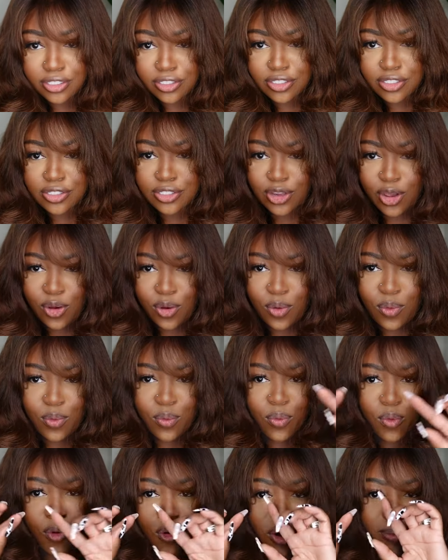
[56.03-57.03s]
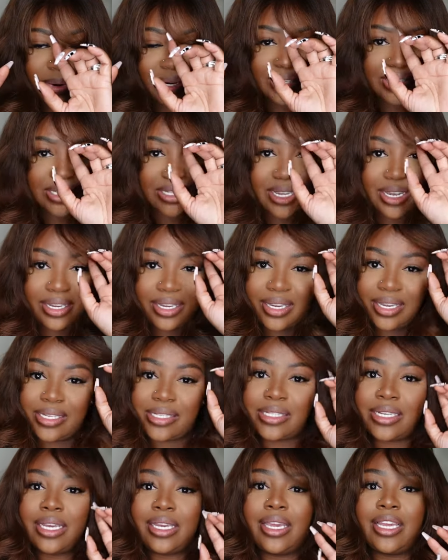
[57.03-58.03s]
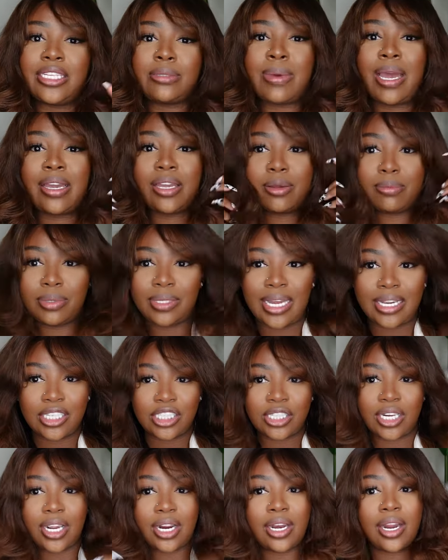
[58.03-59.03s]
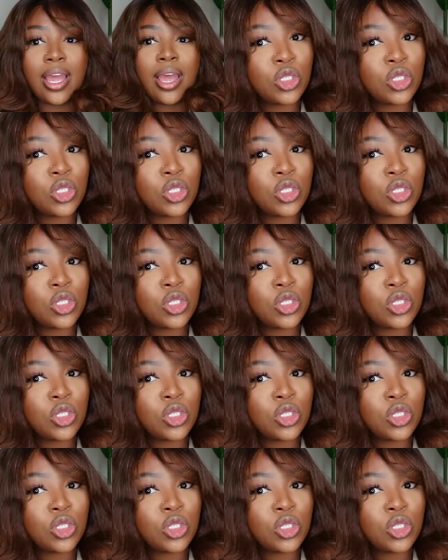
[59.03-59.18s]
so warm and sun-kissed against my complexion.